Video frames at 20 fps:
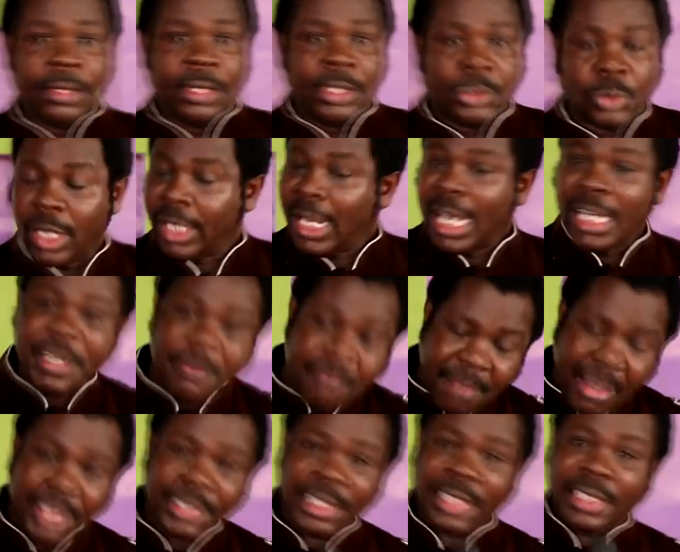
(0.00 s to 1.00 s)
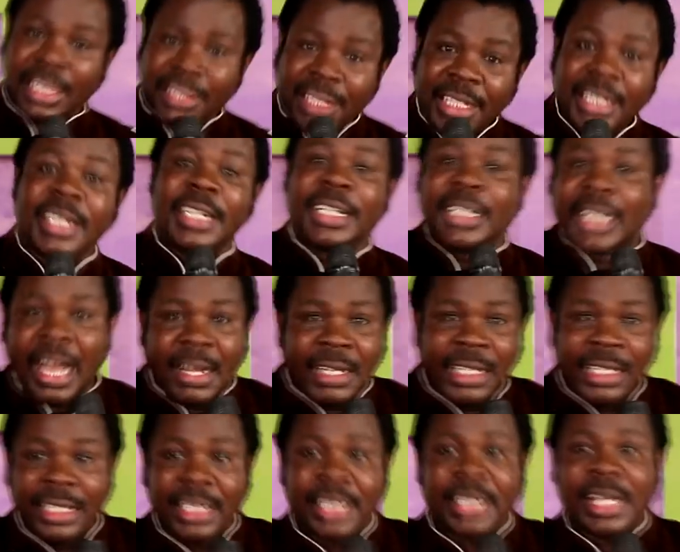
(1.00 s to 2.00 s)
So I can't imagine such a thing
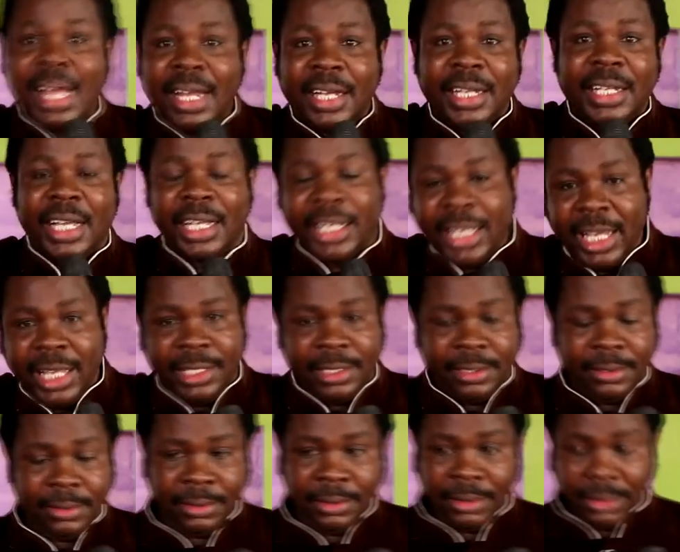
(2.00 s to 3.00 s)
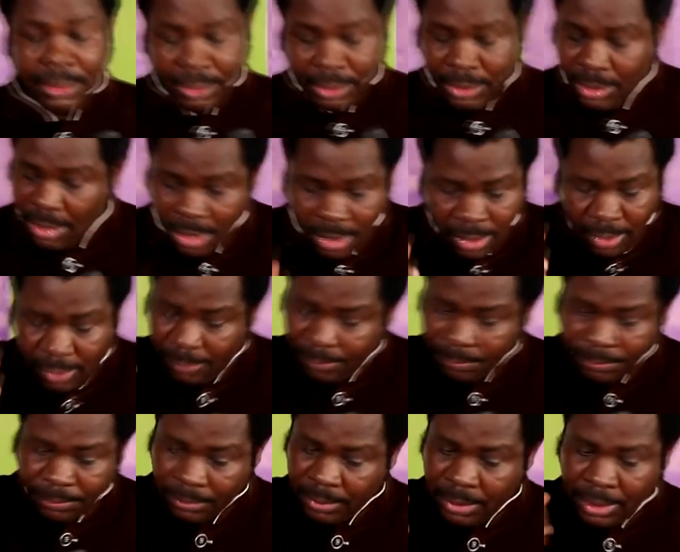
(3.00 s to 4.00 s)
recurring again. No?
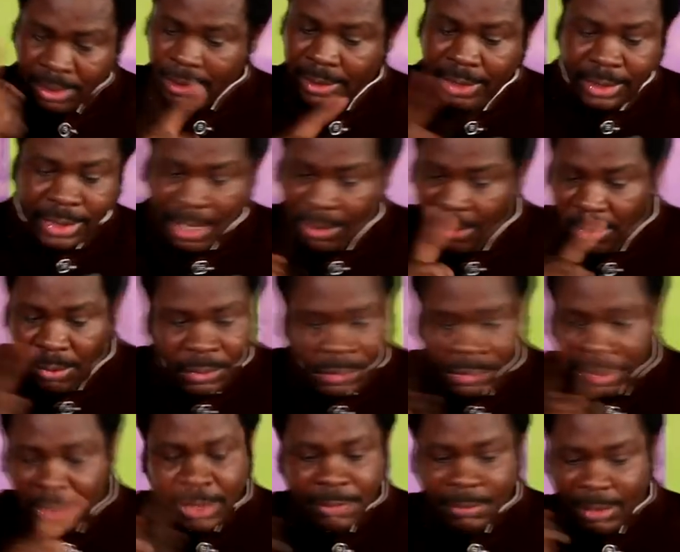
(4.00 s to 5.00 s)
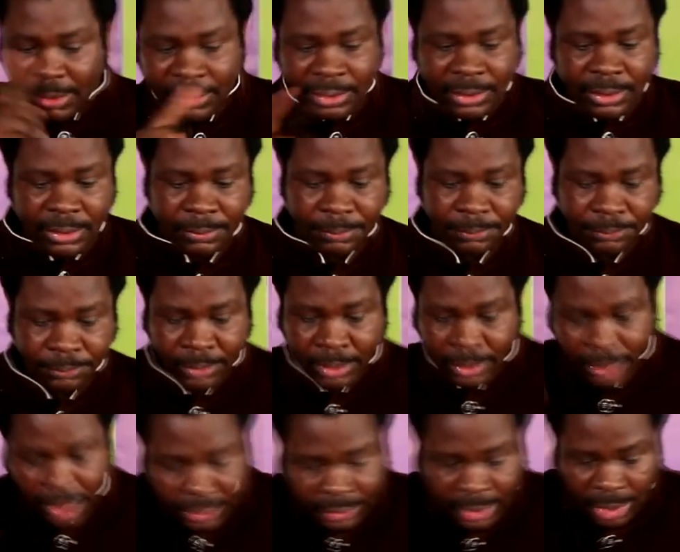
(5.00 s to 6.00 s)
These are not good statements.
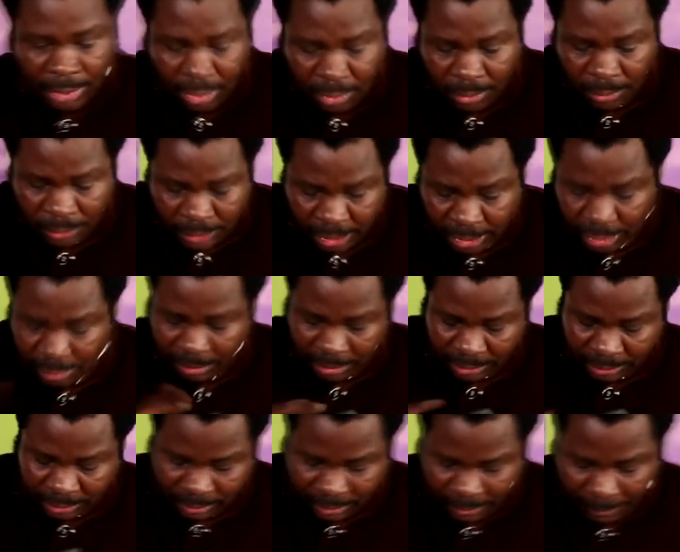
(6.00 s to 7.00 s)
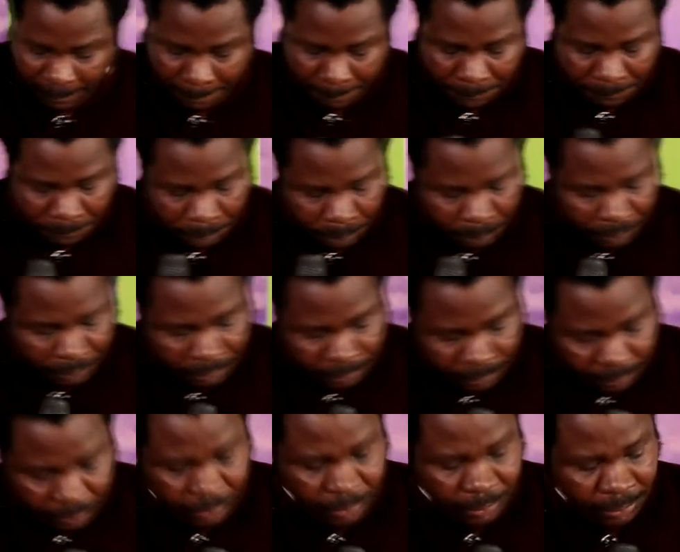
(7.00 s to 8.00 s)
These are not good statements.
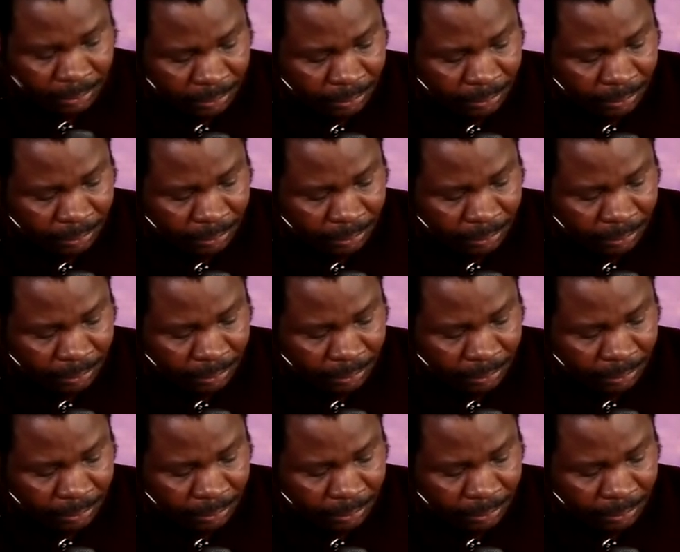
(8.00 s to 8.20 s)
And